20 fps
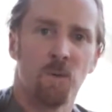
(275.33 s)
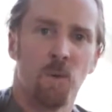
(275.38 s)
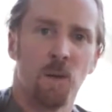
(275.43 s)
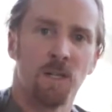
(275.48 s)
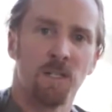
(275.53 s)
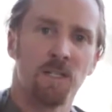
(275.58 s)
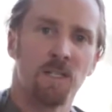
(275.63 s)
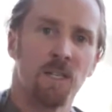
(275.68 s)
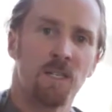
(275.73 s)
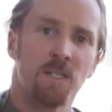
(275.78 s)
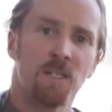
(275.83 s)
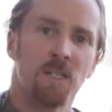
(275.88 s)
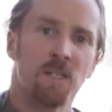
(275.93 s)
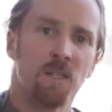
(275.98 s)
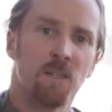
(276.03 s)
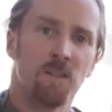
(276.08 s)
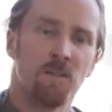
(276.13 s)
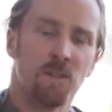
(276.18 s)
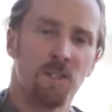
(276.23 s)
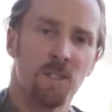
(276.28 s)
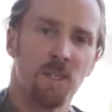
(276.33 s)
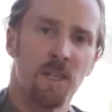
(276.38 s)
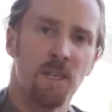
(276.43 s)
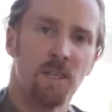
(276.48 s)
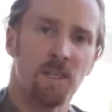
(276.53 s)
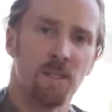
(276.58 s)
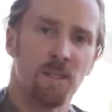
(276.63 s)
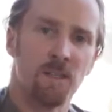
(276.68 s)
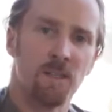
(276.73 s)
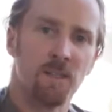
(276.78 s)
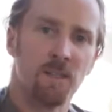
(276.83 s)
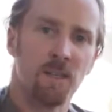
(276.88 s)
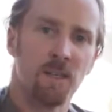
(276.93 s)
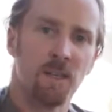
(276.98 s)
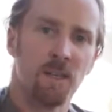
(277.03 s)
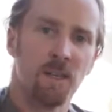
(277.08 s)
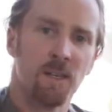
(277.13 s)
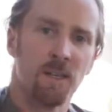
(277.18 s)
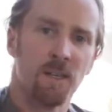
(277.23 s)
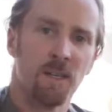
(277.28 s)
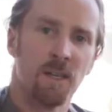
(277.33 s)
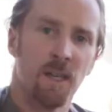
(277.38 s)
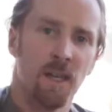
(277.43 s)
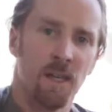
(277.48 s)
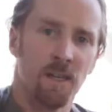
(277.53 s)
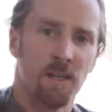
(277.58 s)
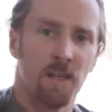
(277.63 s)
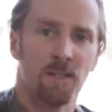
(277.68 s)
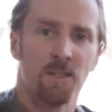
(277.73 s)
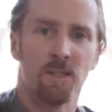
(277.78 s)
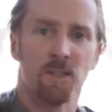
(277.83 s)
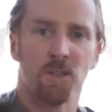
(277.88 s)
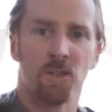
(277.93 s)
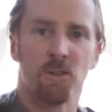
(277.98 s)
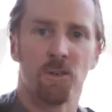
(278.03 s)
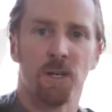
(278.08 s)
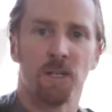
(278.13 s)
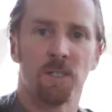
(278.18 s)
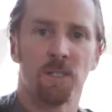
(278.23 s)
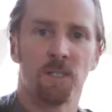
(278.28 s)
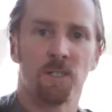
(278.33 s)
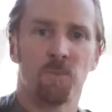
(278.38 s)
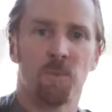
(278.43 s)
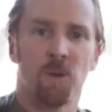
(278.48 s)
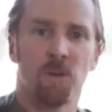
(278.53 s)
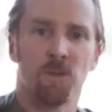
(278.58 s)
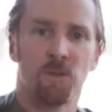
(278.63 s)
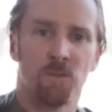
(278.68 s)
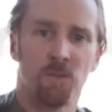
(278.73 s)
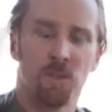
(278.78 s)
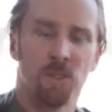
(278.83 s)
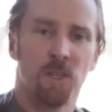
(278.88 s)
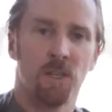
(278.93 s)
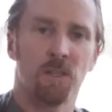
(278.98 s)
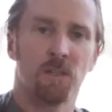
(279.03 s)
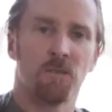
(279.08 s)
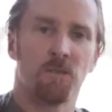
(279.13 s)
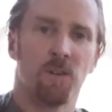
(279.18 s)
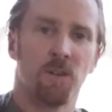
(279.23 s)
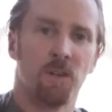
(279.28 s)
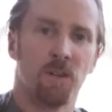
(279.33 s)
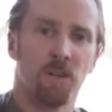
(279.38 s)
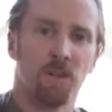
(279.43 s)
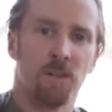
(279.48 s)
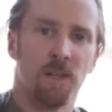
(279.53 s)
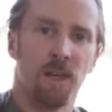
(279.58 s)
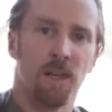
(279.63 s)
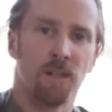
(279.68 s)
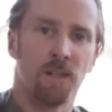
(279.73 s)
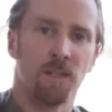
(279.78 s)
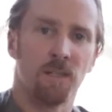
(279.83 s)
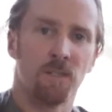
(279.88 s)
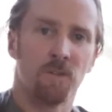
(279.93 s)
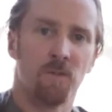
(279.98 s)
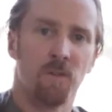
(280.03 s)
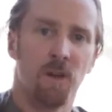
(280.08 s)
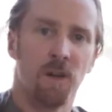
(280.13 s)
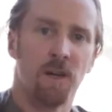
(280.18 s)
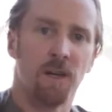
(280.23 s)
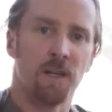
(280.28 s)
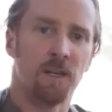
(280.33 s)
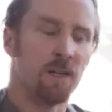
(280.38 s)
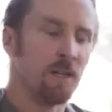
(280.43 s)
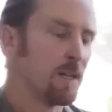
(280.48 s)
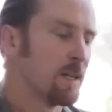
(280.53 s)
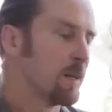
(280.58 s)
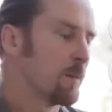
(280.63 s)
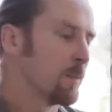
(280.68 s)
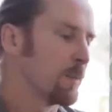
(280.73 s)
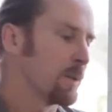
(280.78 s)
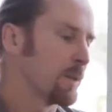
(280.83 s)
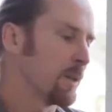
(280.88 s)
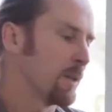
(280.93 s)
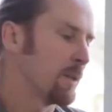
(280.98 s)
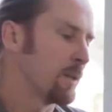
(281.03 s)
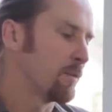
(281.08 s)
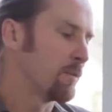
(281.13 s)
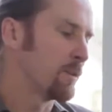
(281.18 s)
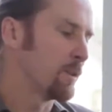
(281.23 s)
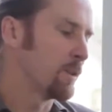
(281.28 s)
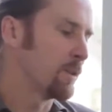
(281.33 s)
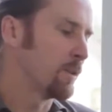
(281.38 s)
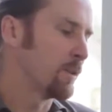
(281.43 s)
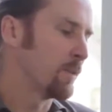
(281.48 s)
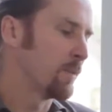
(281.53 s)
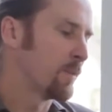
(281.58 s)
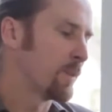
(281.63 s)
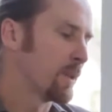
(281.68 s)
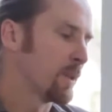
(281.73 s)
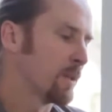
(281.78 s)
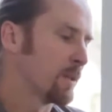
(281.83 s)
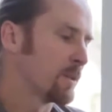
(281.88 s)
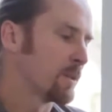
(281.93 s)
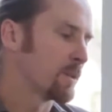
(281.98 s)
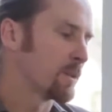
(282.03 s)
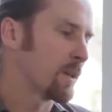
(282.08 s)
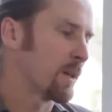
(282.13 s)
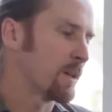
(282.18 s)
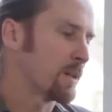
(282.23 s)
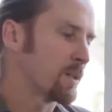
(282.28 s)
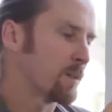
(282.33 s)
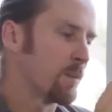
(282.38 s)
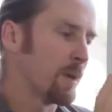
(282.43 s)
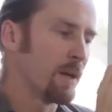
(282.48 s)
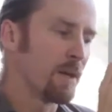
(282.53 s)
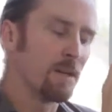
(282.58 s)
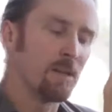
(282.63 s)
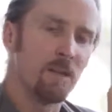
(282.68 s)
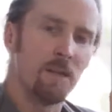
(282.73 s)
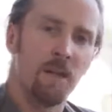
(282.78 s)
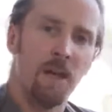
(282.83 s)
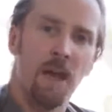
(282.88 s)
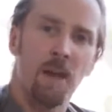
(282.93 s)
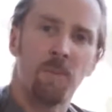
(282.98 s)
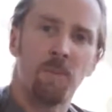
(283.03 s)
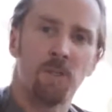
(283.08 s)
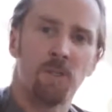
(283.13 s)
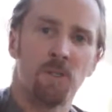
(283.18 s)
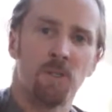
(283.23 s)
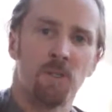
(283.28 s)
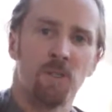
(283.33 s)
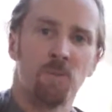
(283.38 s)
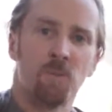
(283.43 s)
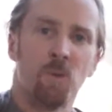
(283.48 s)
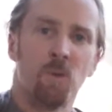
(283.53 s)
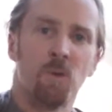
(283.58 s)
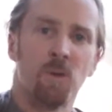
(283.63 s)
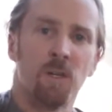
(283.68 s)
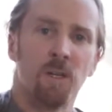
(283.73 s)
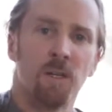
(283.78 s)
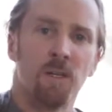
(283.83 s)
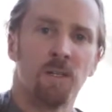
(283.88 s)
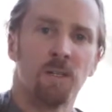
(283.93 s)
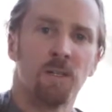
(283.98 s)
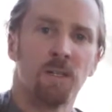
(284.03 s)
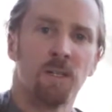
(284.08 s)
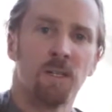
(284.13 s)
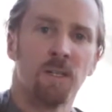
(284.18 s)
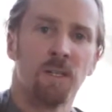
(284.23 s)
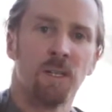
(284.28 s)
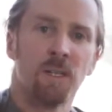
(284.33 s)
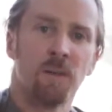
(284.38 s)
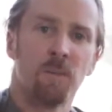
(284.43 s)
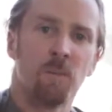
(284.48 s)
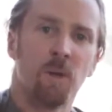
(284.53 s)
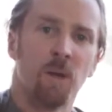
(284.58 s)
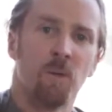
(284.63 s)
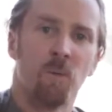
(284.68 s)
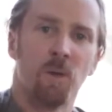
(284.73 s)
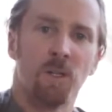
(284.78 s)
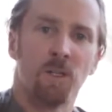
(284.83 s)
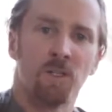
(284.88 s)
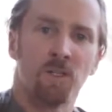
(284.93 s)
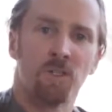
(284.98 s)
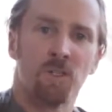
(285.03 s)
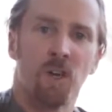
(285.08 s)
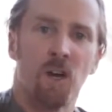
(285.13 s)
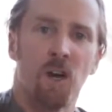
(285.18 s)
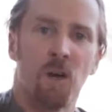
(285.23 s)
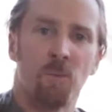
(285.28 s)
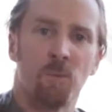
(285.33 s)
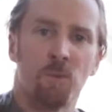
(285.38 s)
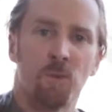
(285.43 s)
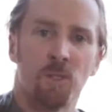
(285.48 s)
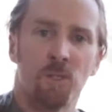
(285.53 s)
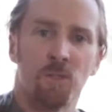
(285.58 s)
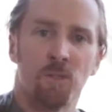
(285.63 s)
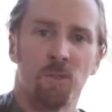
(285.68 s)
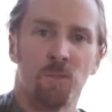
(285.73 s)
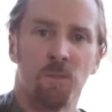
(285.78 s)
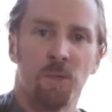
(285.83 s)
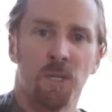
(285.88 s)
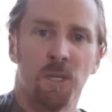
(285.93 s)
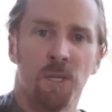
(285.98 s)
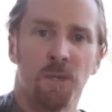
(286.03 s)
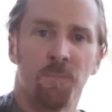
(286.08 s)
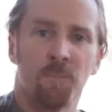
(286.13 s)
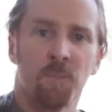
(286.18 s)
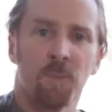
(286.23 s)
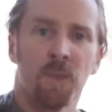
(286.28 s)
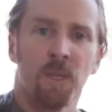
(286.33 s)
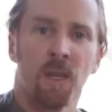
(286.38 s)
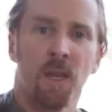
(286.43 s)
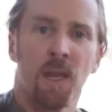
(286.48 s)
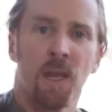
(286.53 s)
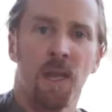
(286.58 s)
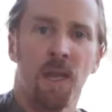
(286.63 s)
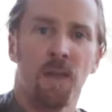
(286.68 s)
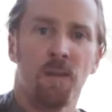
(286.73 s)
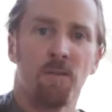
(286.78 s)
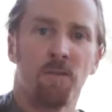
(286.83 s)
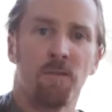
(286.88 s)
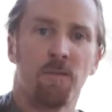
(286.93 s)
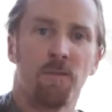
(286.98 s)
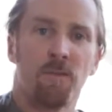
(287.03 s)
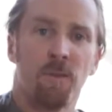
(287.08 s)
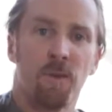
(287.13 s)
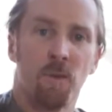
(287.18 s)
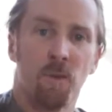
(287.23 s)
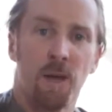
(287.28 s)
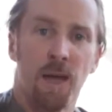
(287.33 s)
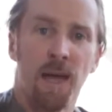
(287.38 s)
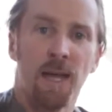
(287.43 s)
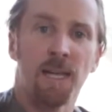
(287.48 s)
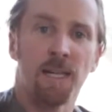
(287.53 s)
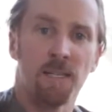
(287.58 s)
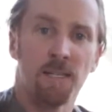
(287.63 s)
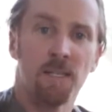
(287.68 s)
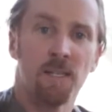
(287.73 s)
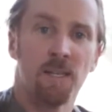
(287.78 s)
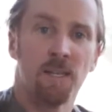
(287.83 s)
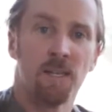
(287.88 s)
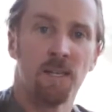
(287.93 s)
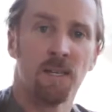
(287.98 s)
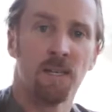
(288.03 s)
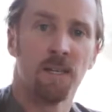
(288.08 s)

1/60th of a second, and that's your correct exposure. If you take the photo at that, that's fine. But then if you decide to make the aperture smaller by one stop, which will be f8,